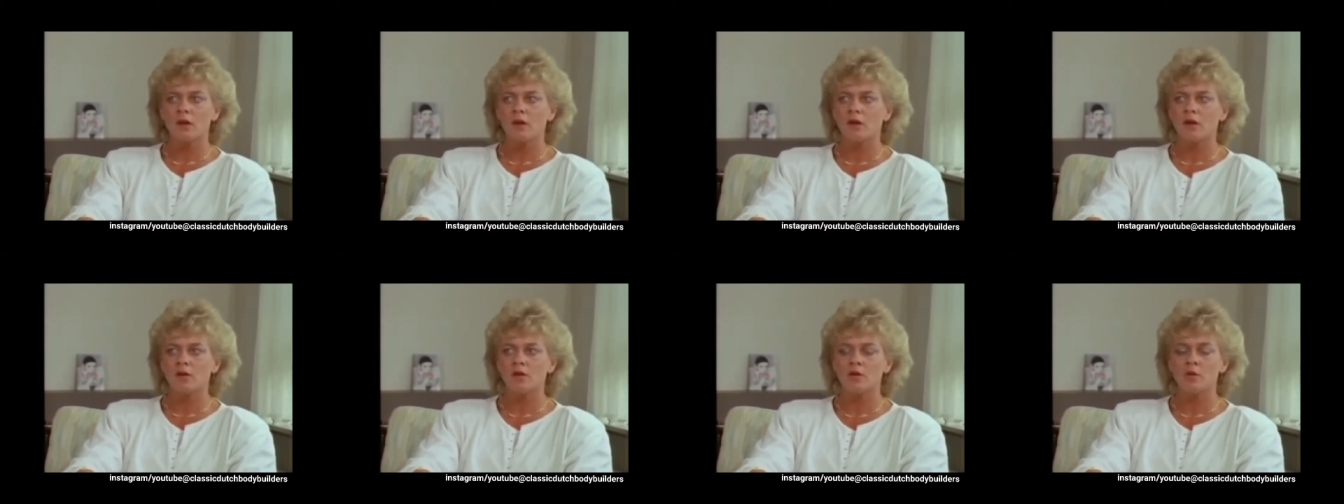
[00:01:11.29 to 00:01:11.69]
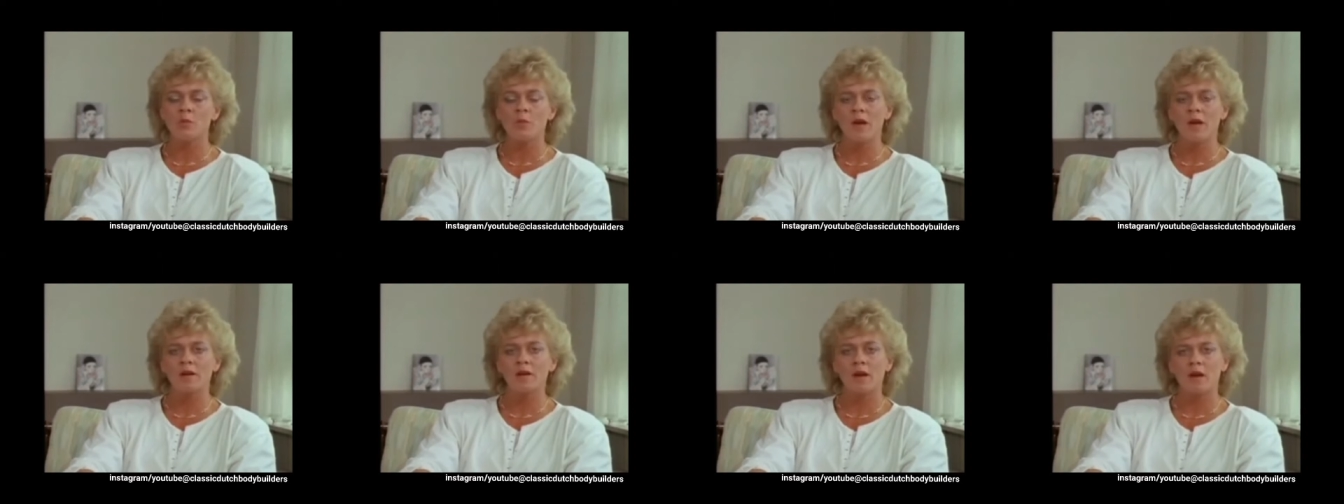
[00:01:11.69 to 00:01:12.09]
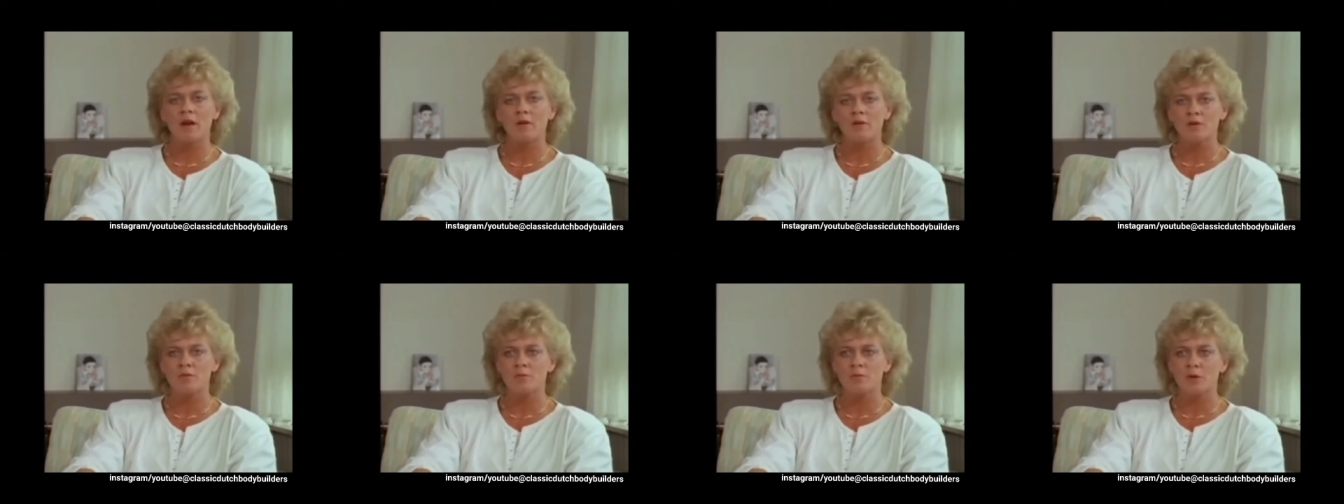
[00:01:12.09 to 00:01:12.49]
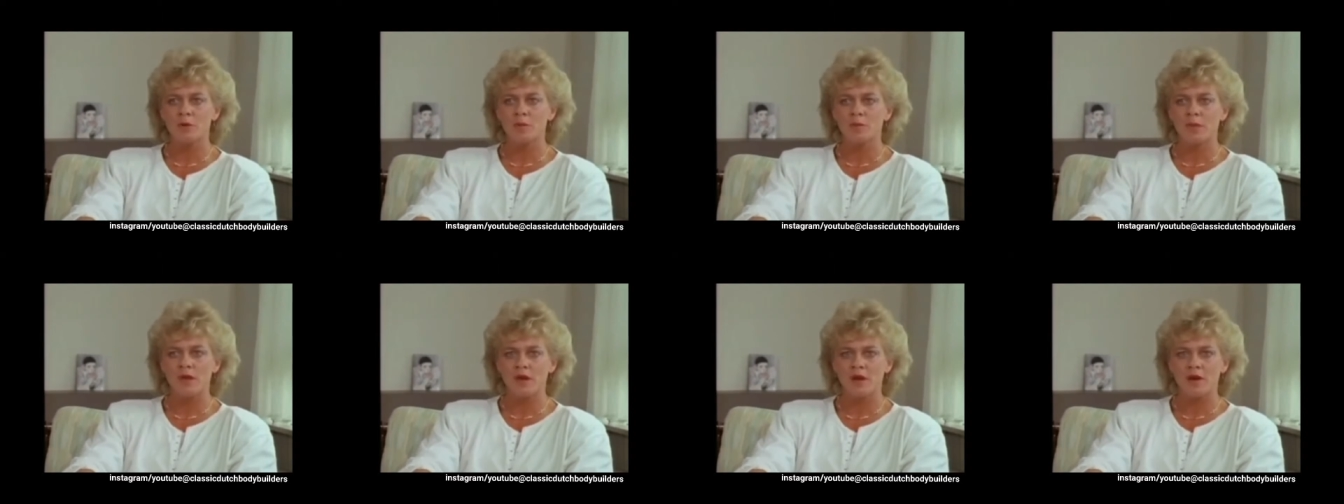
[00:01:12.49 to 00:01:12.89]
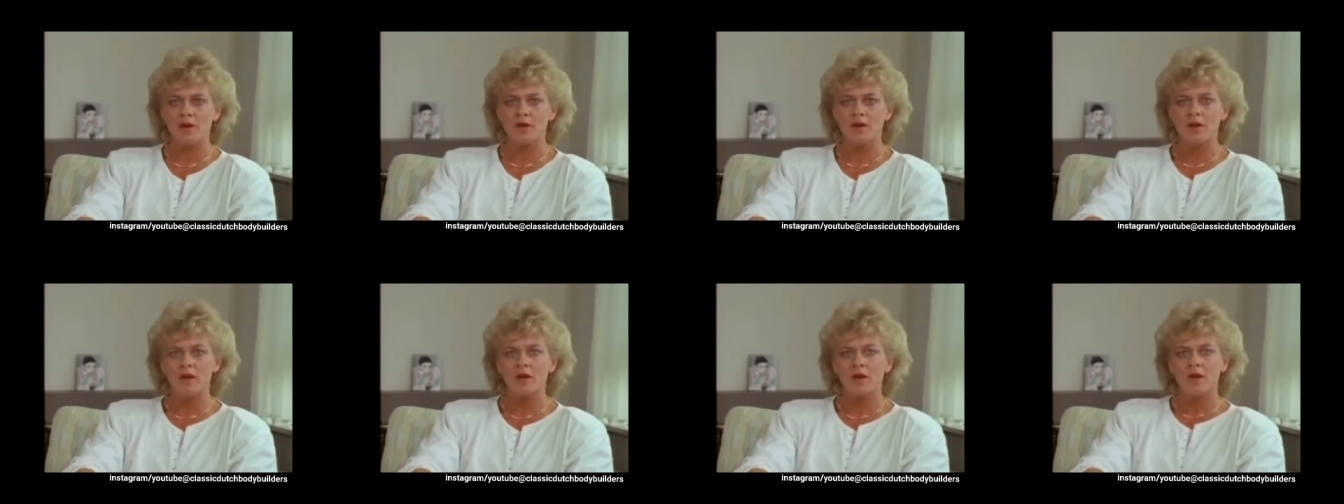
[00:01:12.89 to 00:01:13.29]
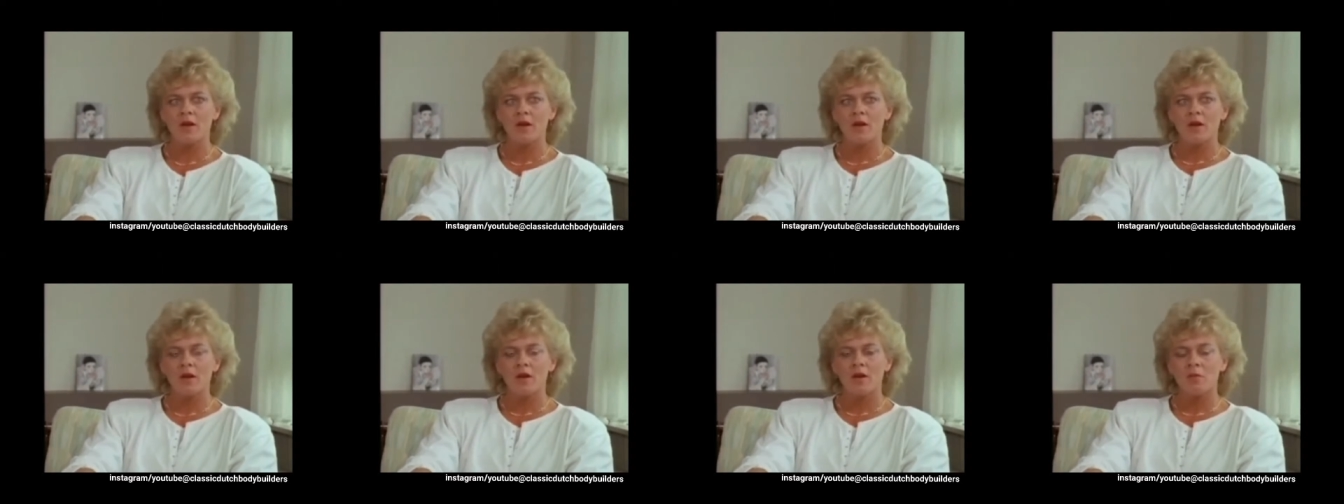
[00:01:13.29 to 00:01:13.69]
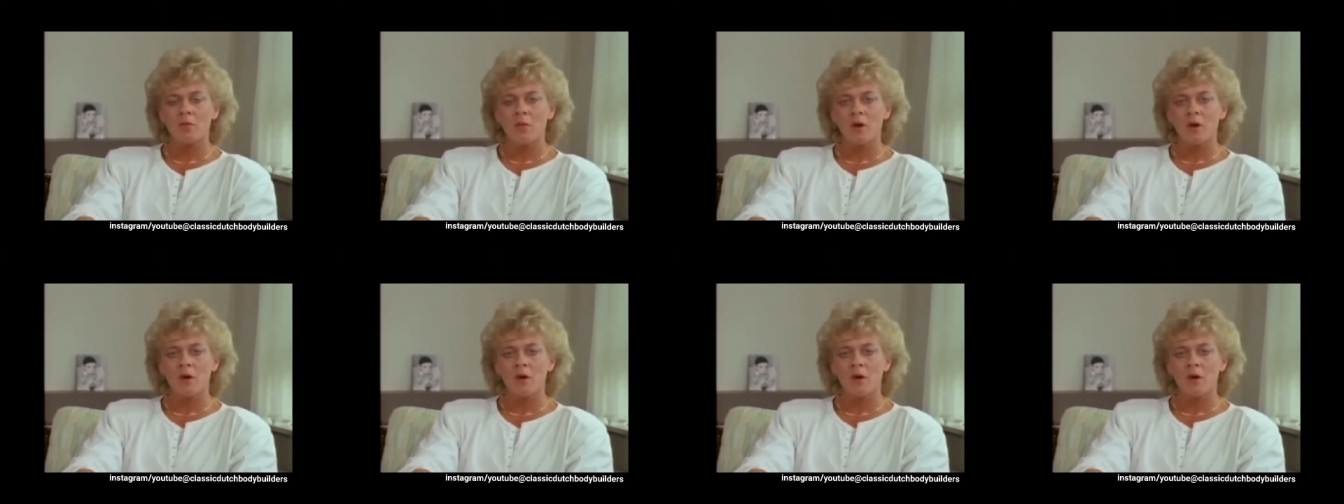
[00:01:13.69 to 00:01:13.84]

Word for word: I, I knew better how to prepare.